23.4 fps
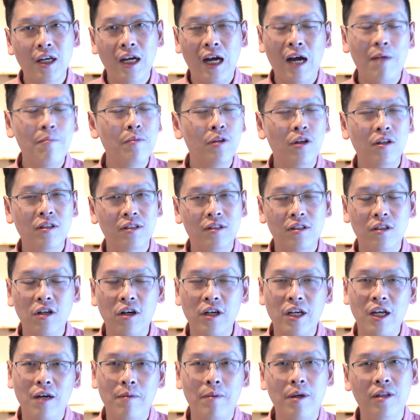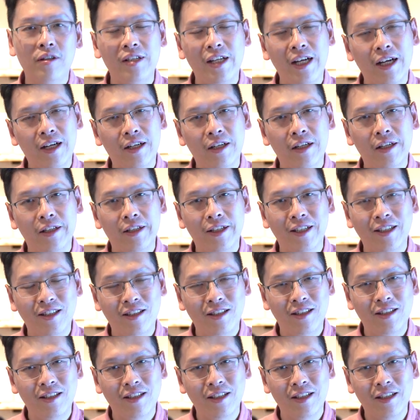I'm not talking about like
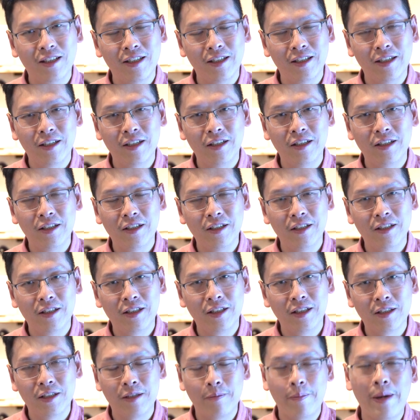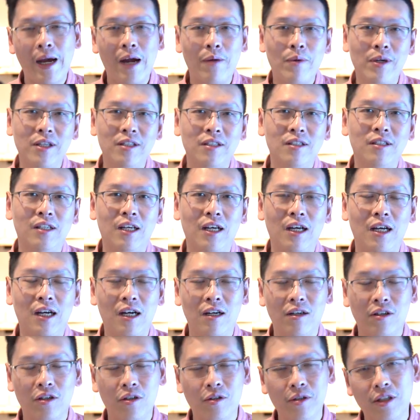the parents
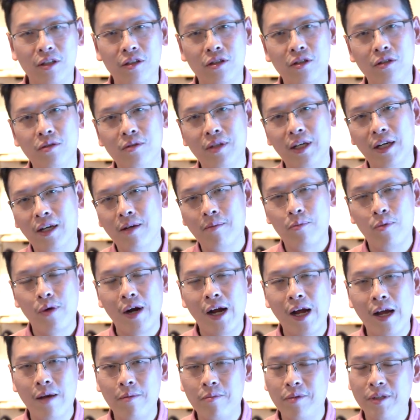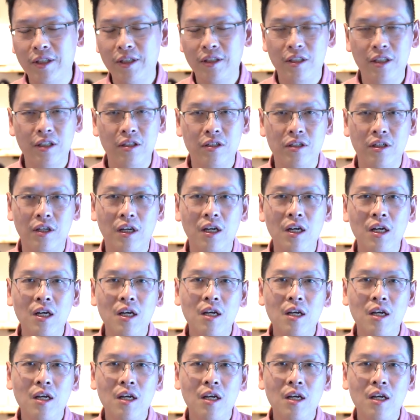are going to like bribe the teacher,